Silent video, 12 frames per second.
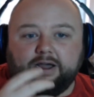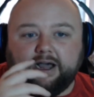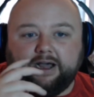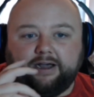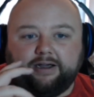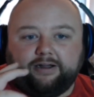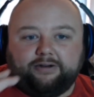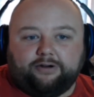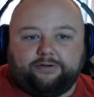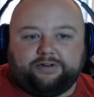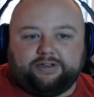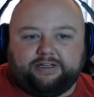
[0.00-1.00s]
and
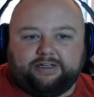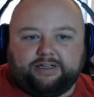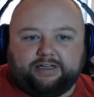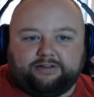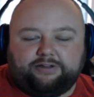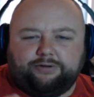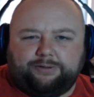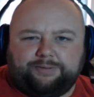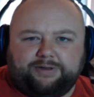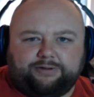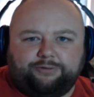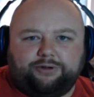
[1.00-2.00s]
obviously it's the only
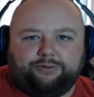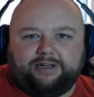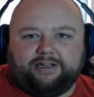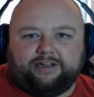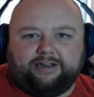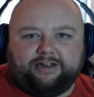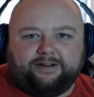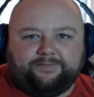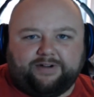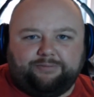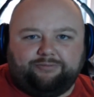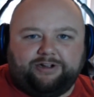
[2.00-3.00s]
place in the world where you can get
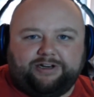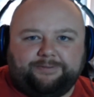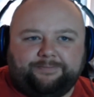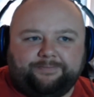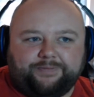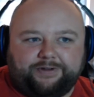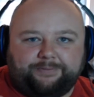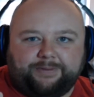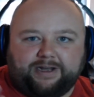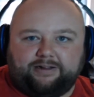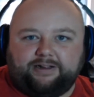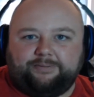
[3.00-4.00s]
vibranium, the
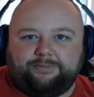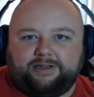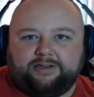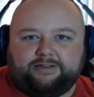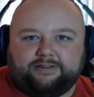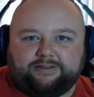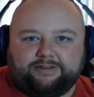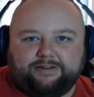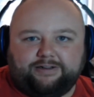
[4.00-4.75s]
metal that makes